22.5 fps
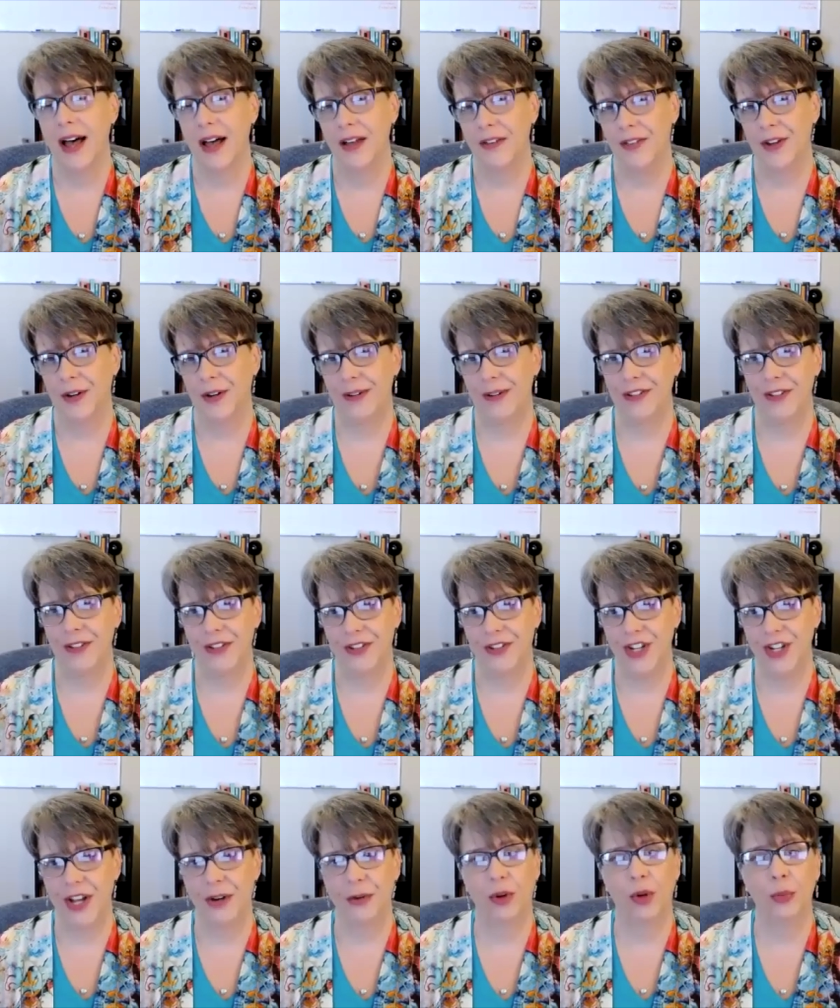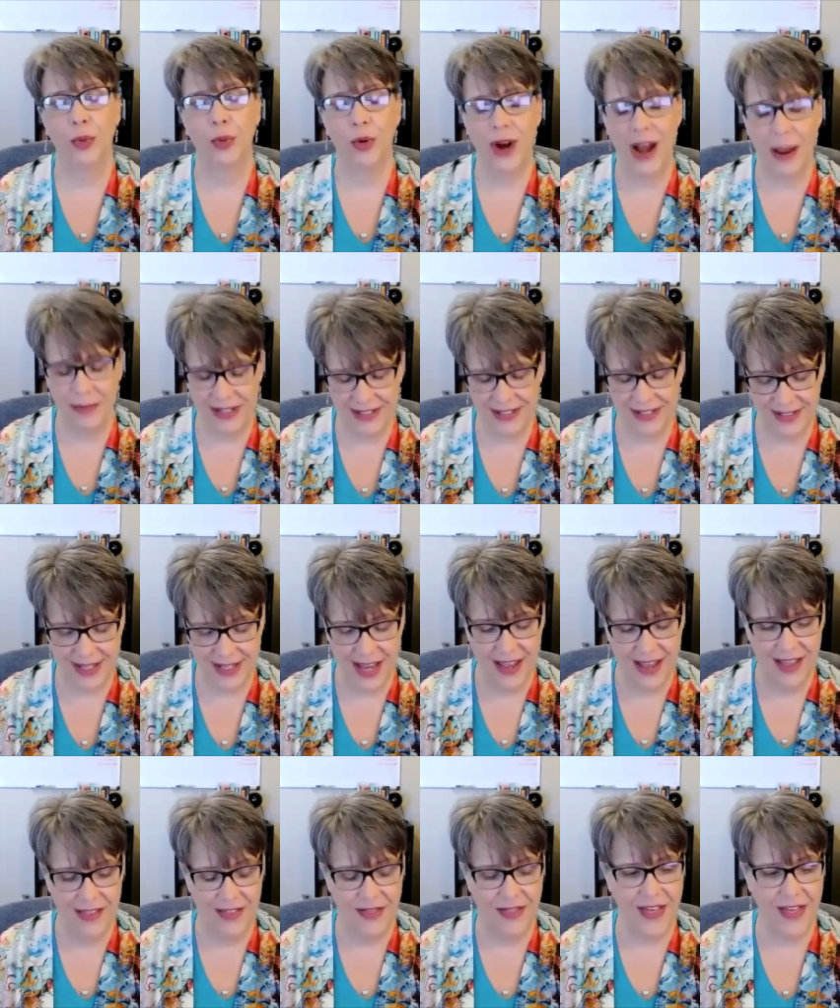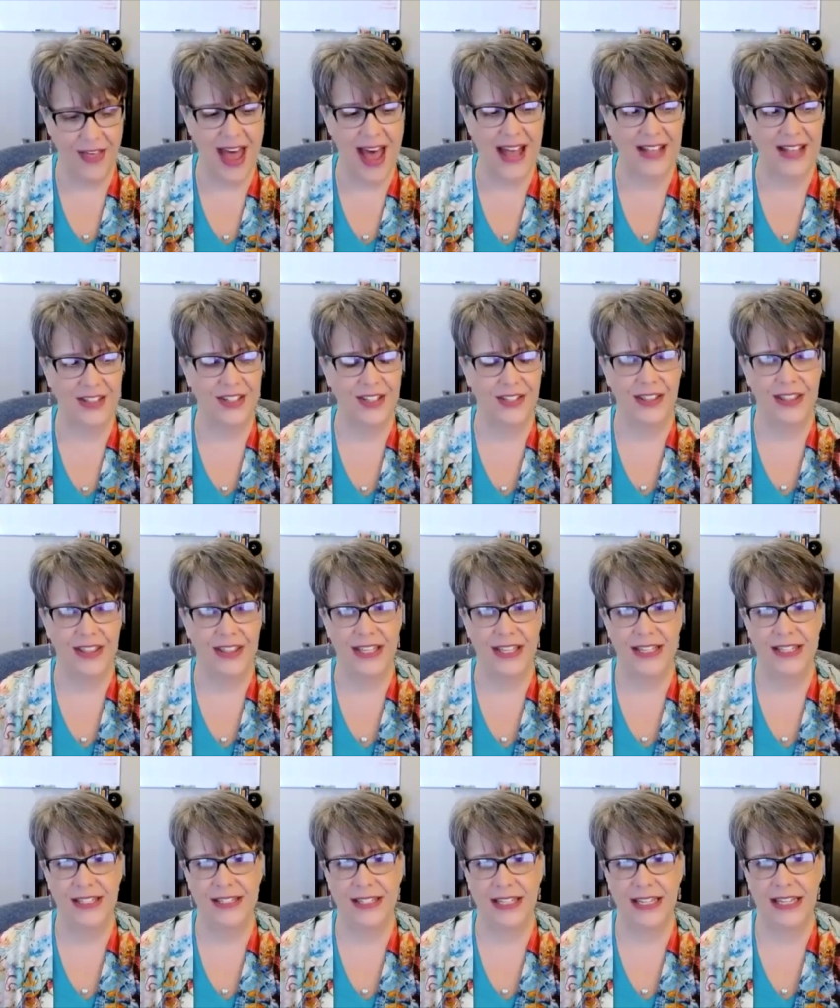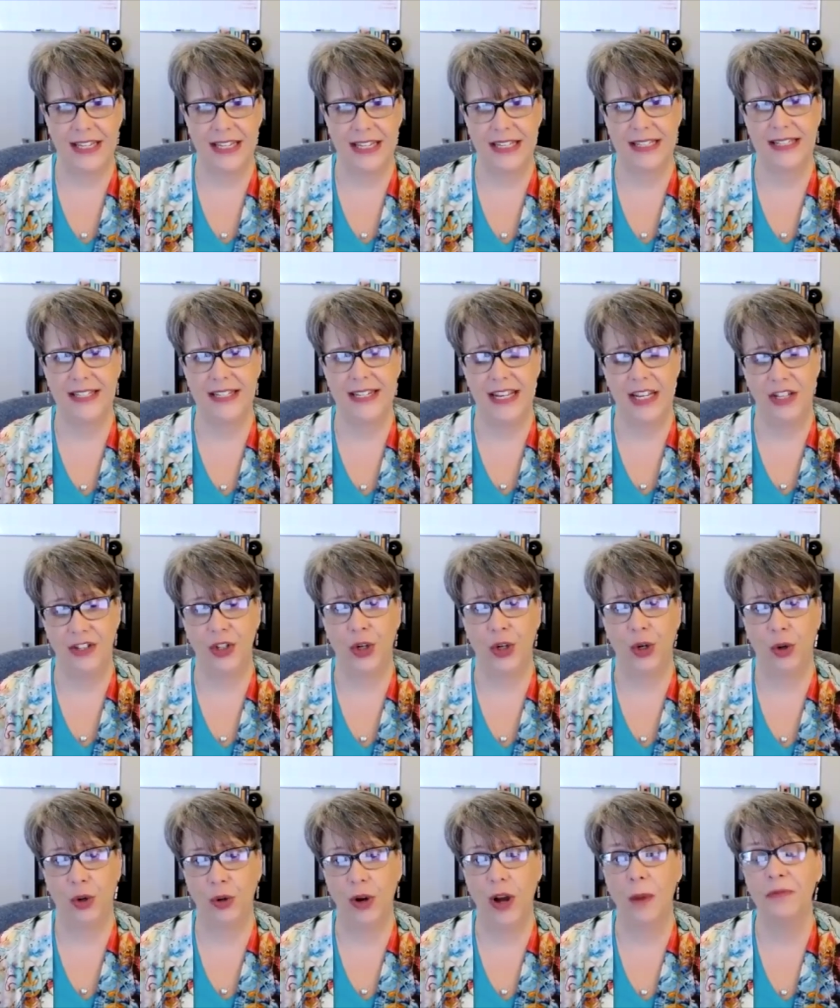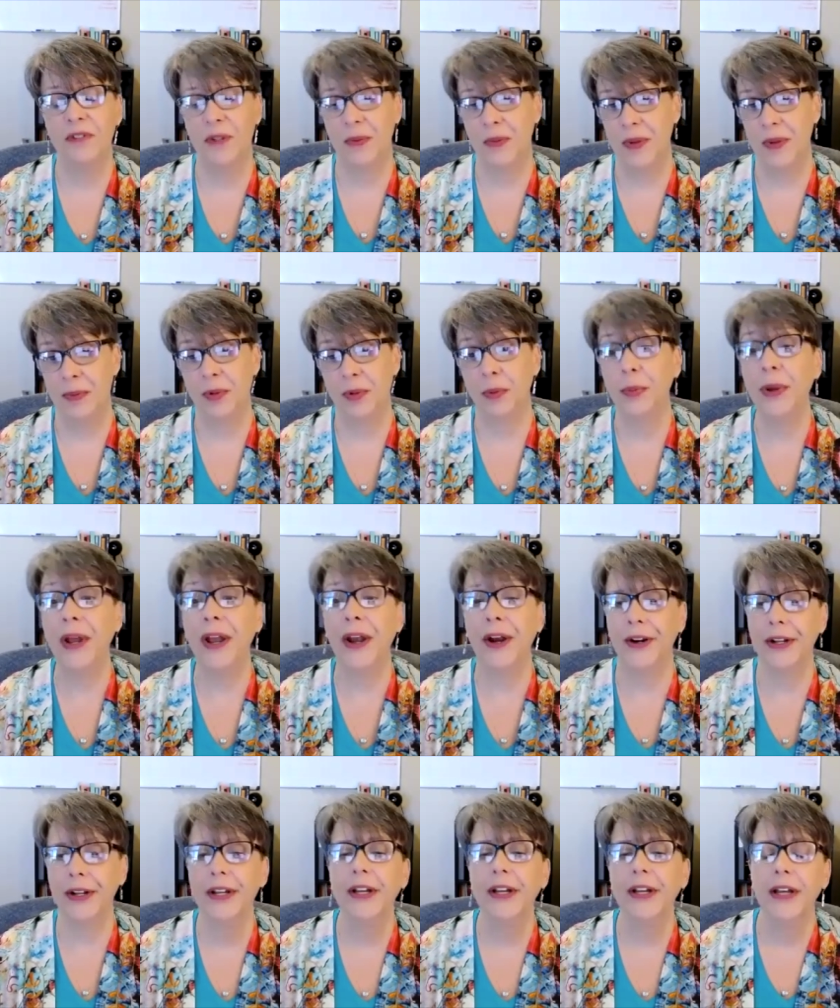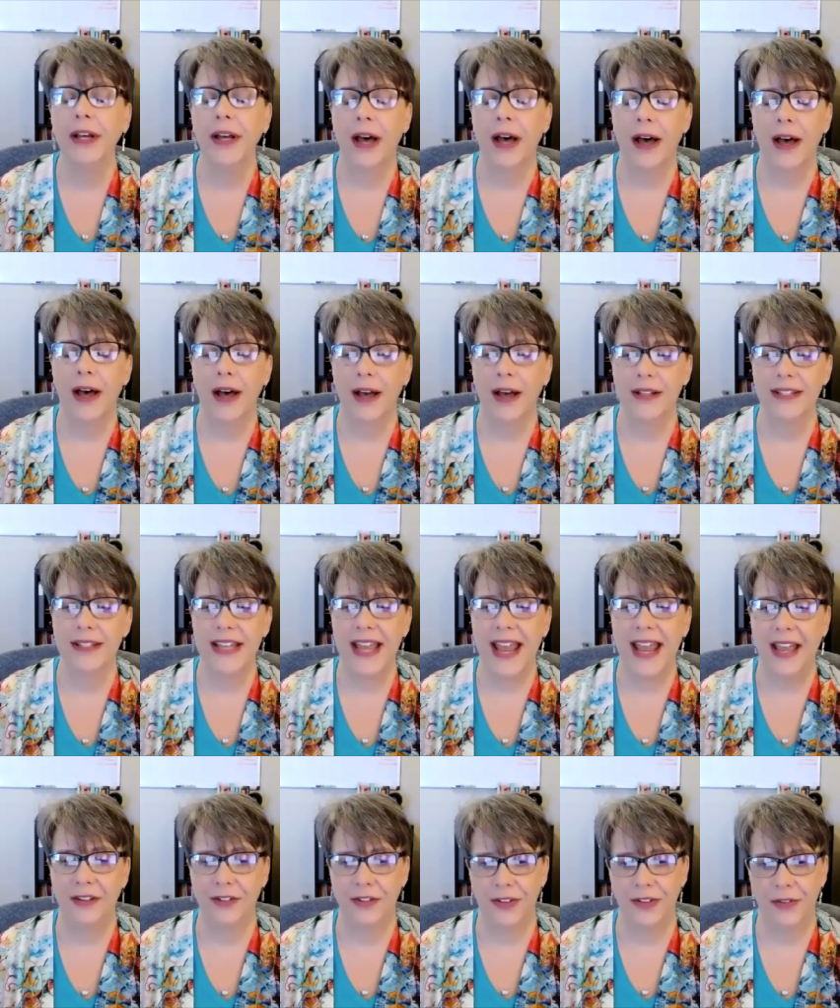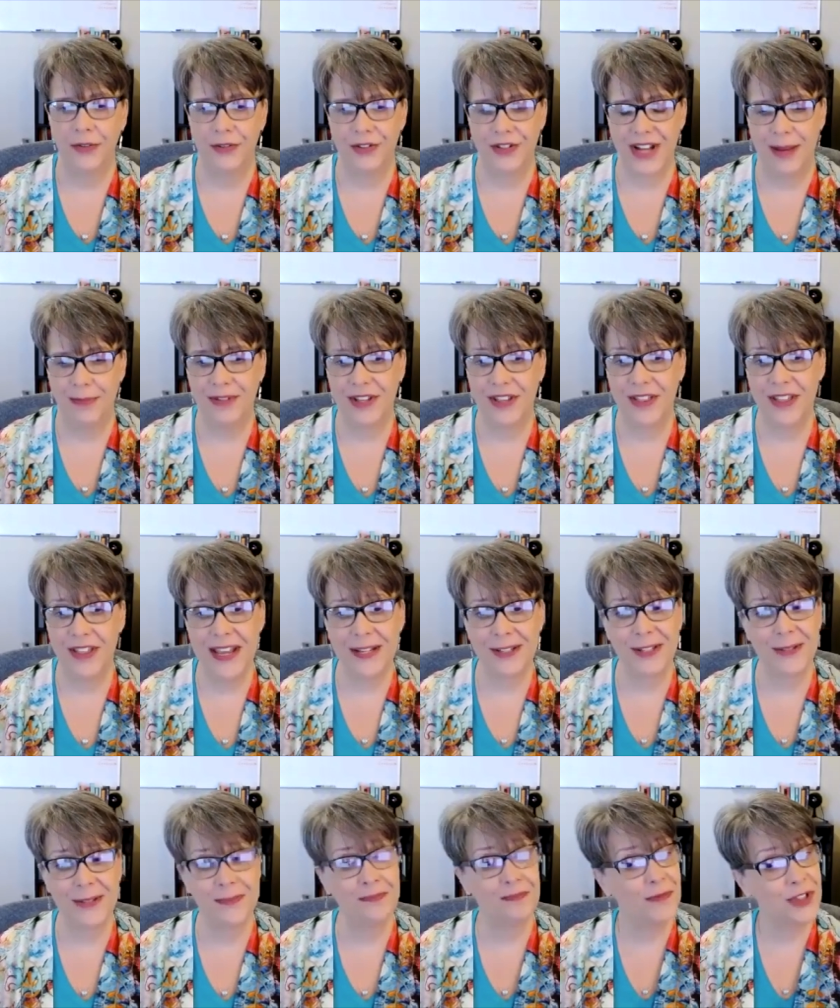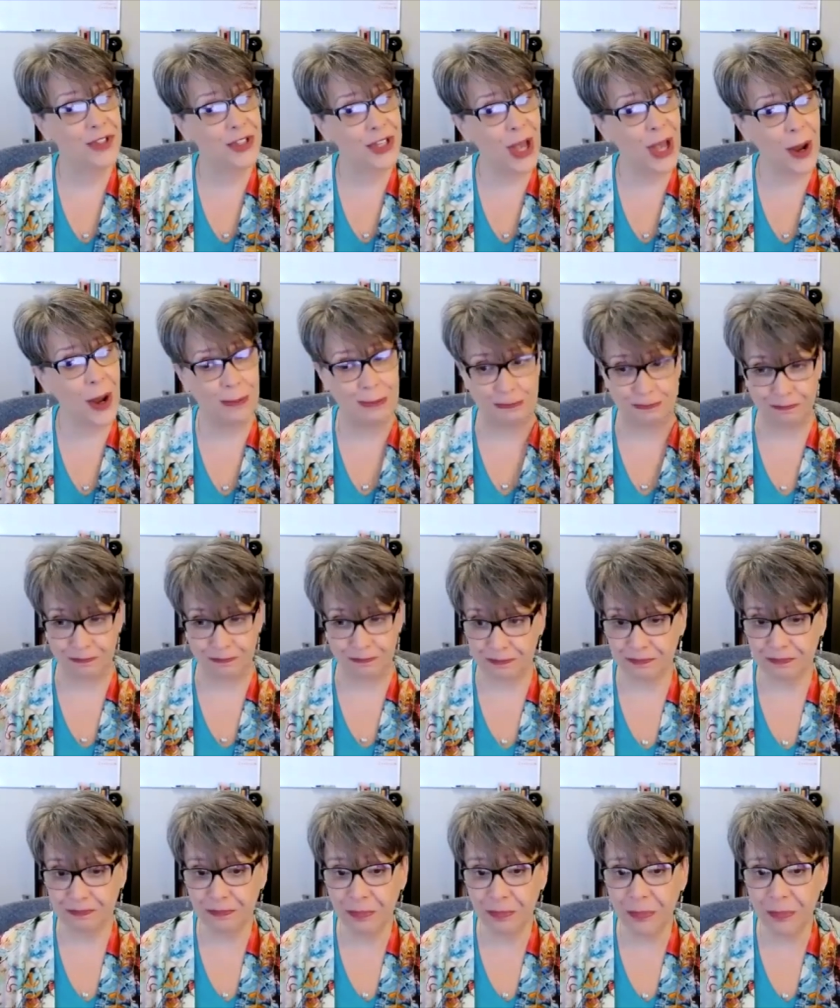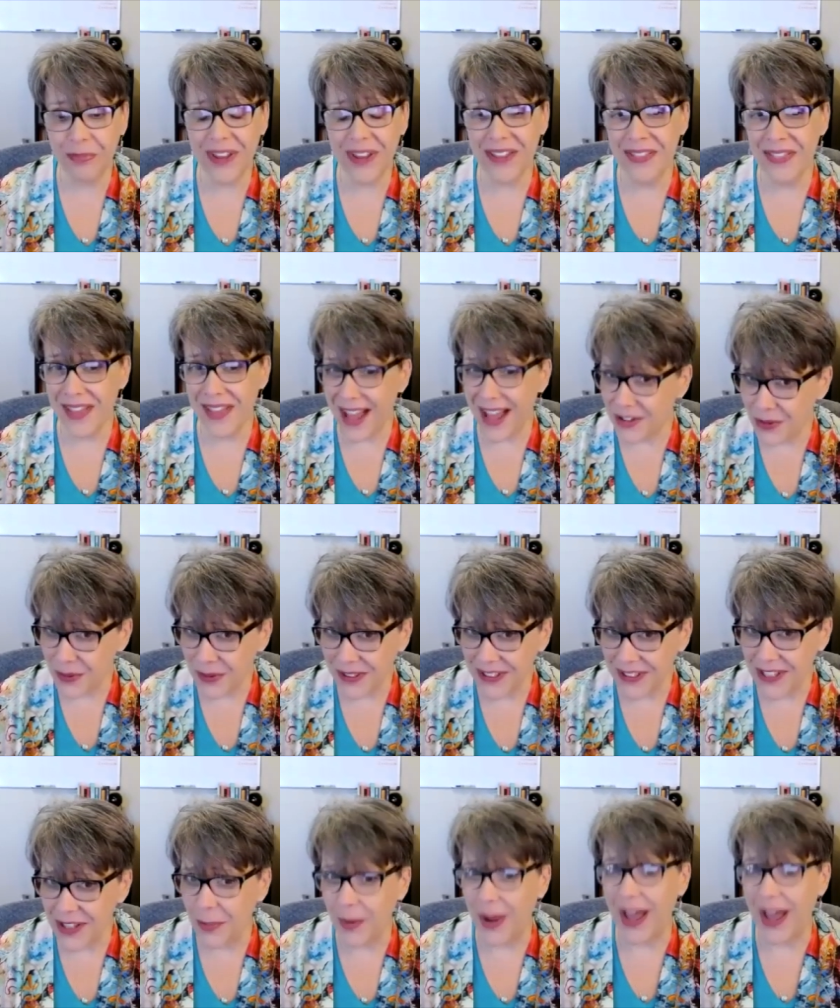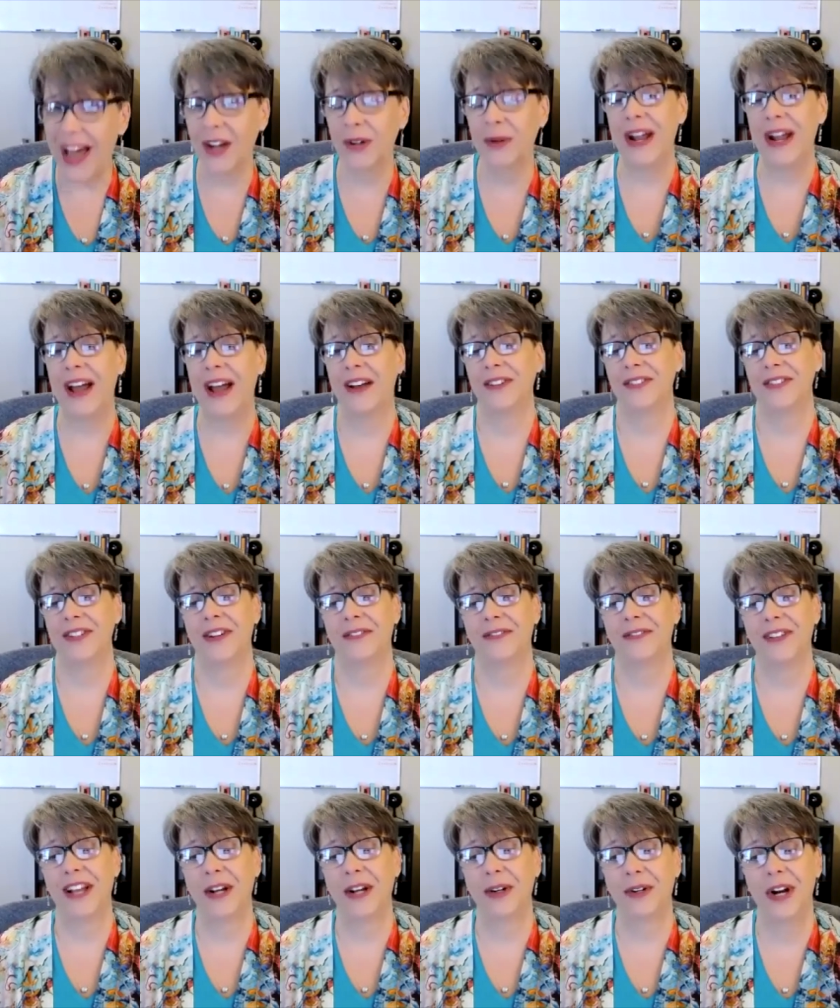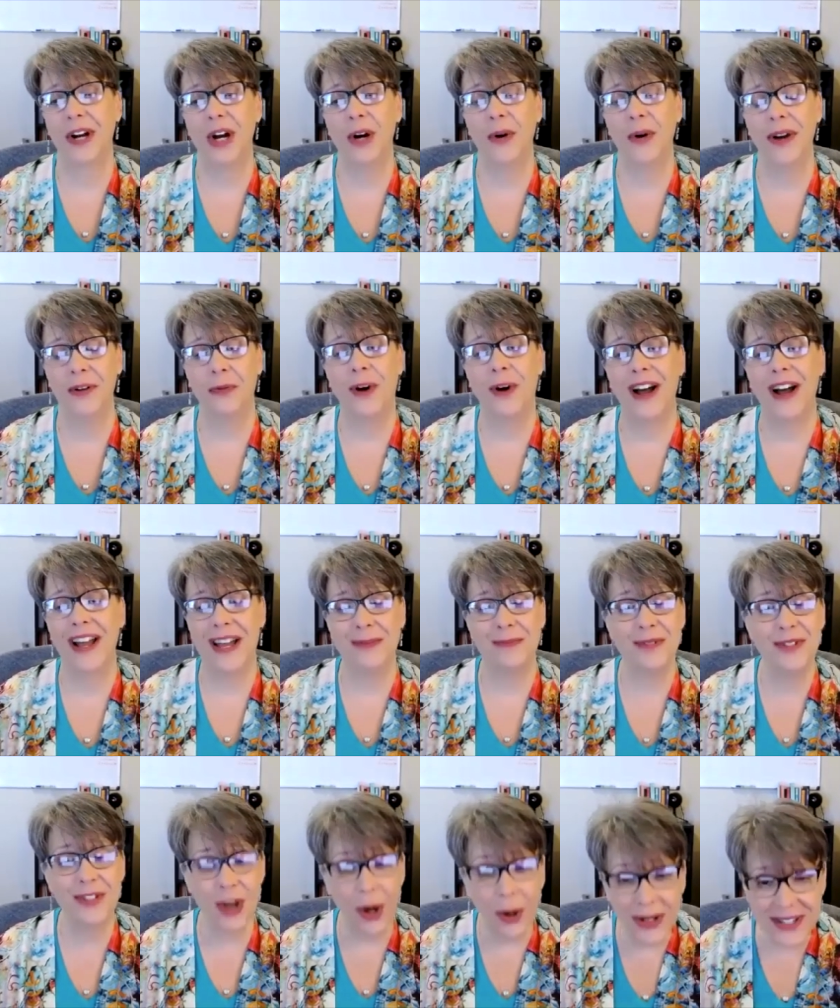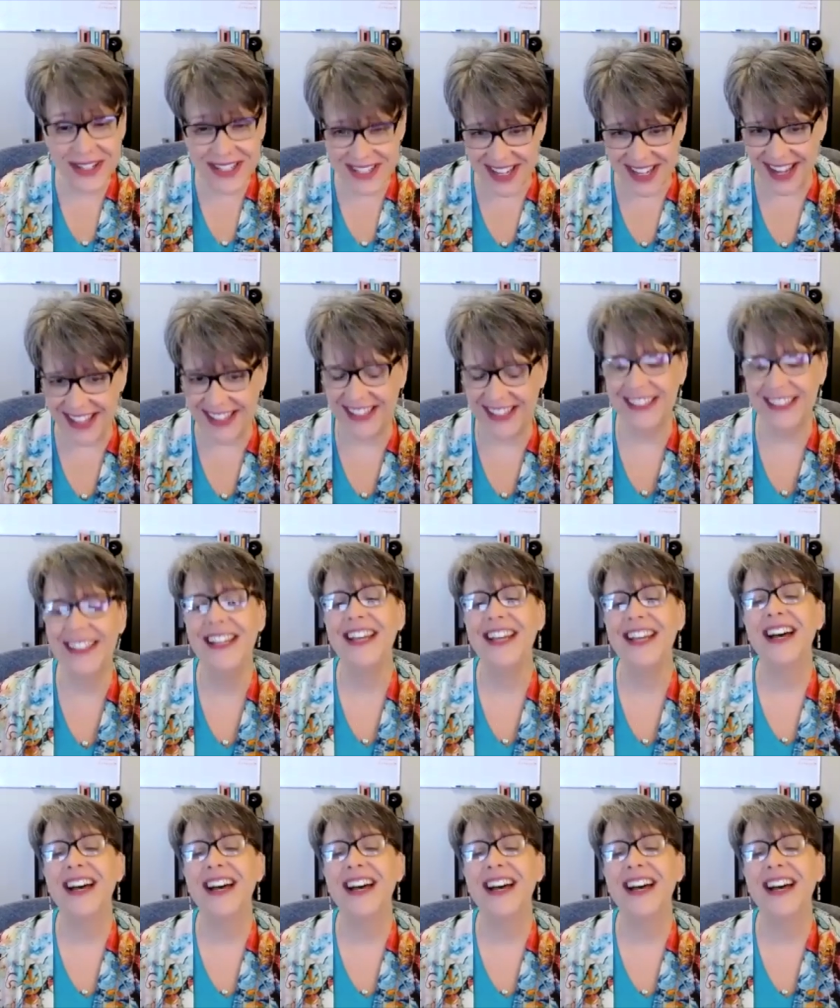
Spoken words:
There is a general premise that these kids need to grow up to be prepared to handle those types of things. So that's really the background of Let Grow and why I'm so excited